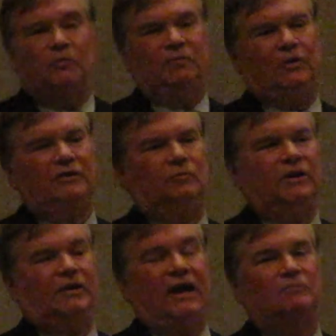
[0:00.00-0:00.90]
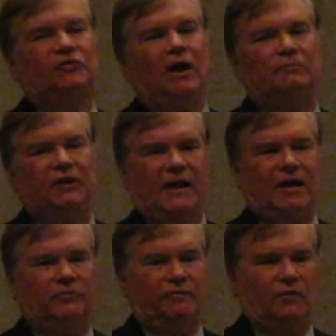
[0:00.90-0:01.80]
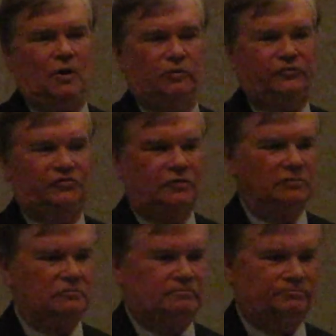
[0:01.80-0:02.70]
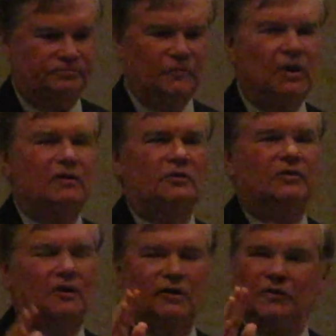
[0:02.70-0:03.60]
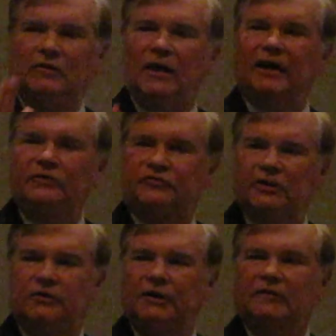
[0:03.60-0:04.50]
When it came time to count votes, you're allowed to sit there.